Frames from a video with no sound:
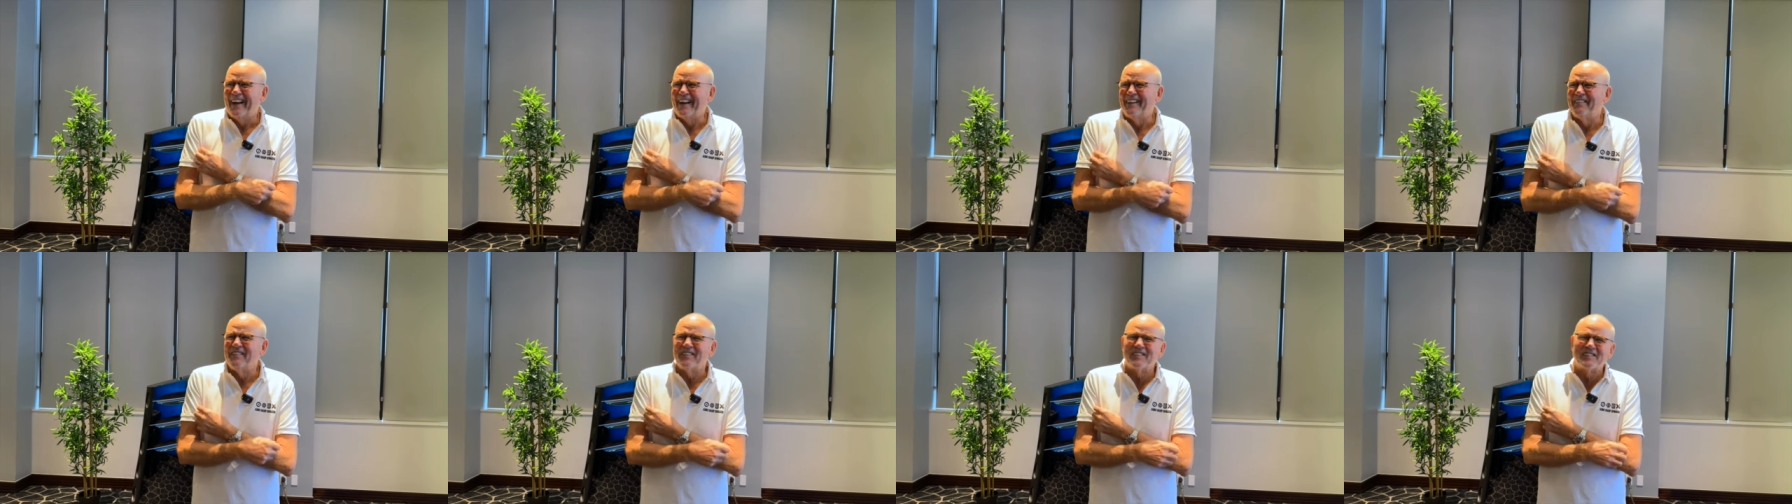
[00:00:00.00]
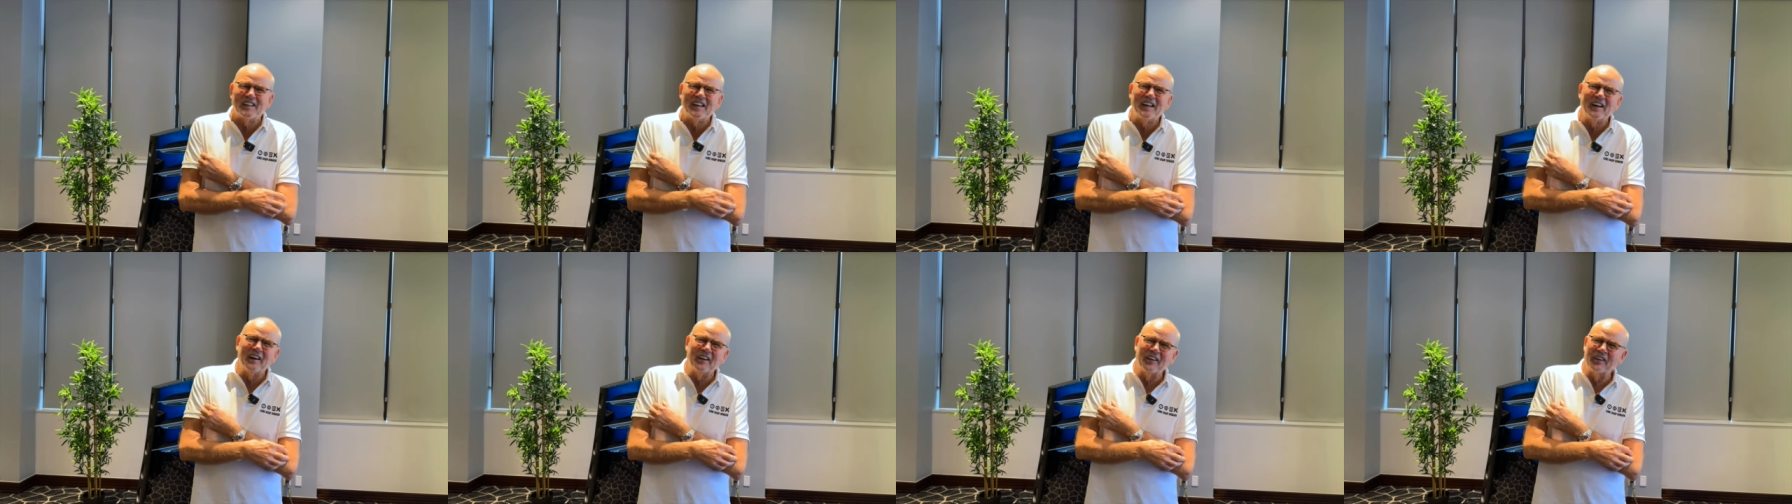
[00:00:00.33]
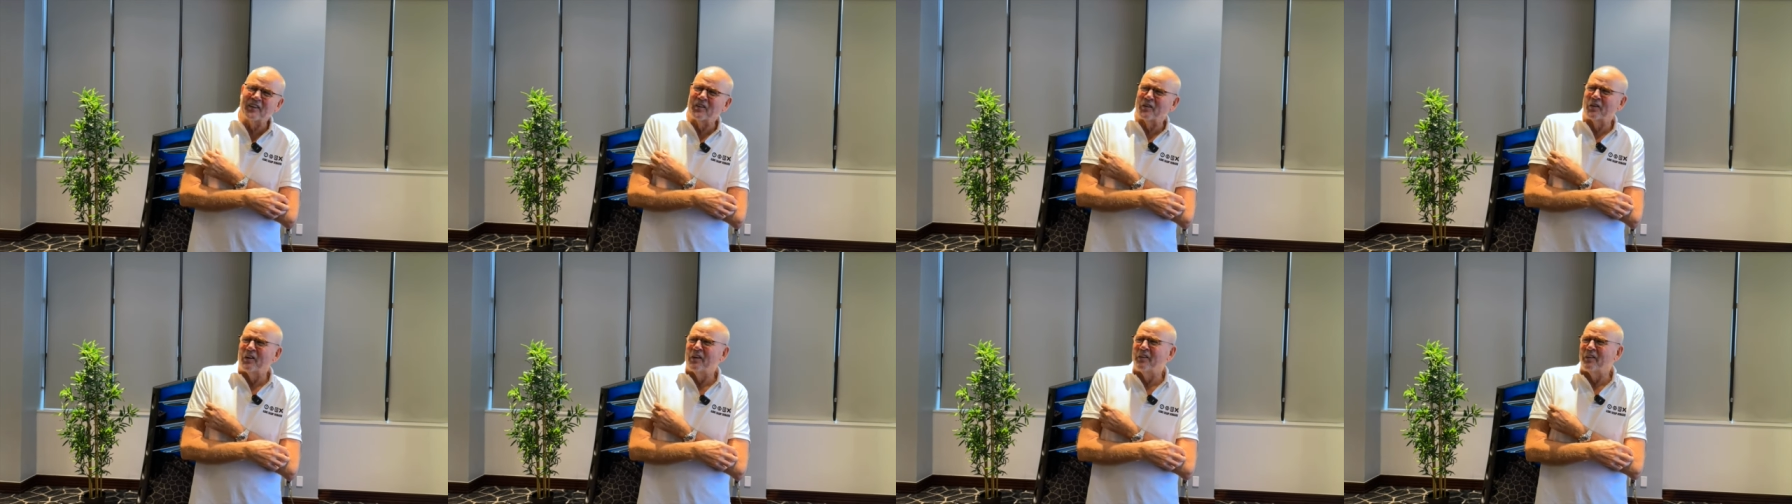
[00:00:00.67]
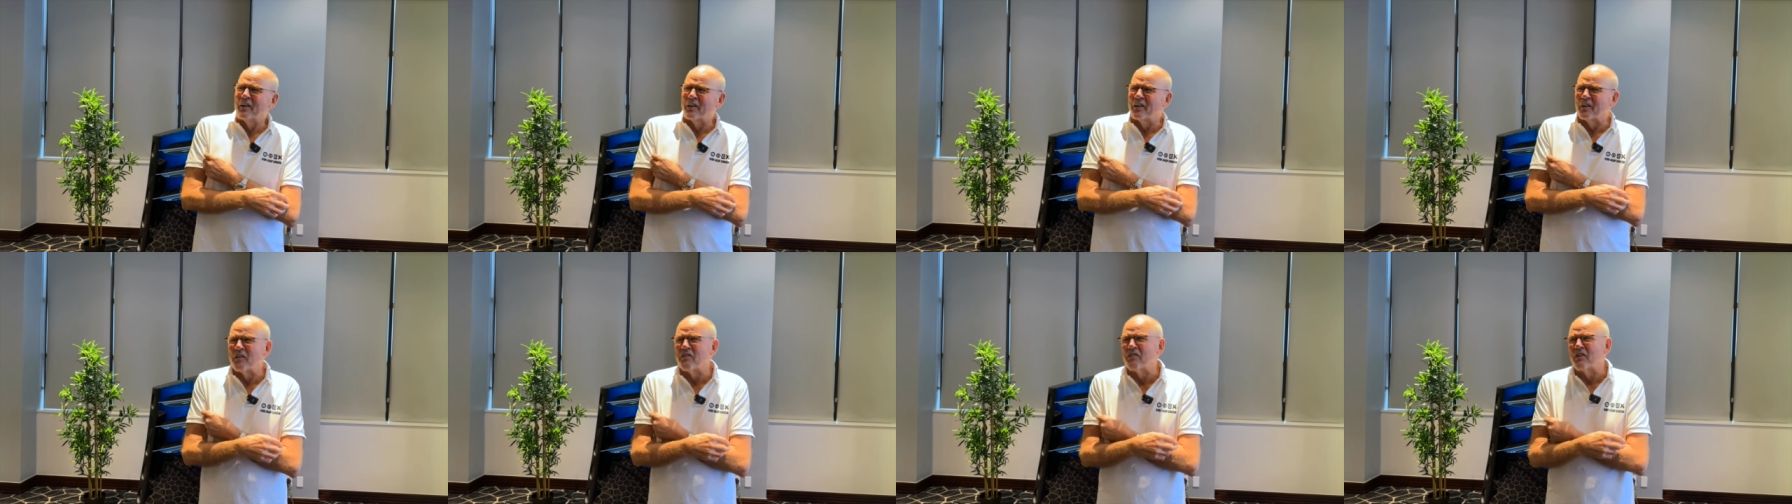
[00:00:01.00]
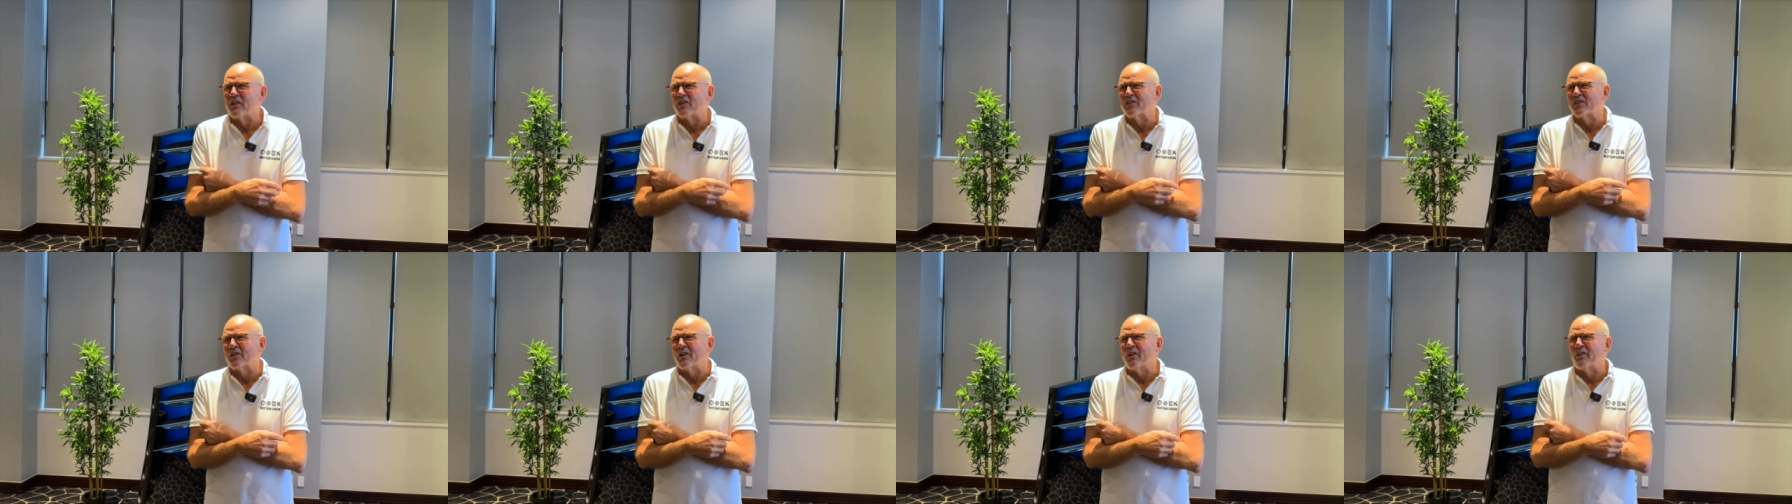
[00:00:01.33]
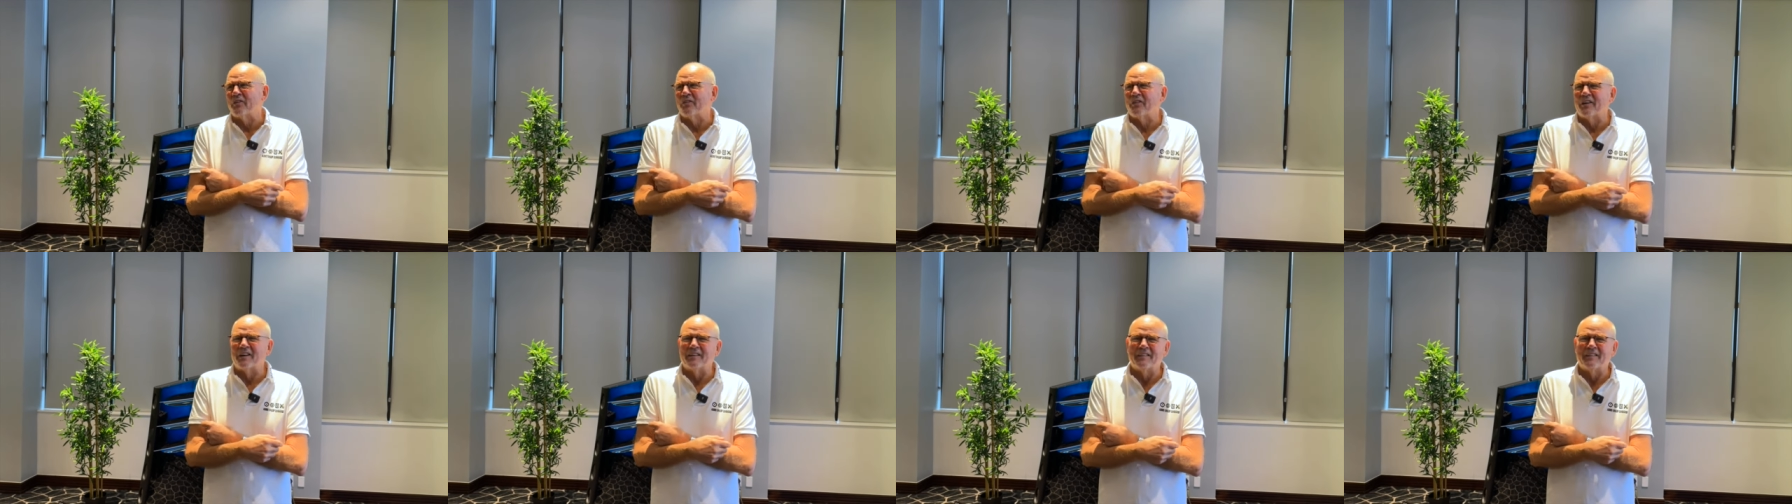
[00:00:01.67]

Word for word: and you see on the Gryphon stuff, I,